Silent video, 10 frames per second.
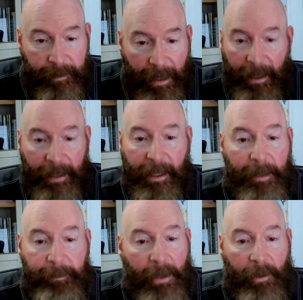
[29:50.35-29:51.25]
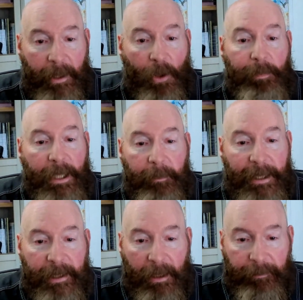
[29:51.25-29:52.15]
I'd like to get better at opening
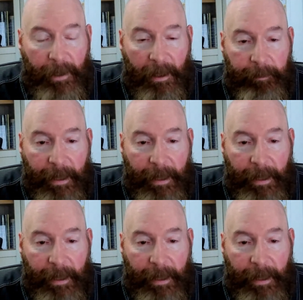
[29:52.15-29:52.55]
myself up."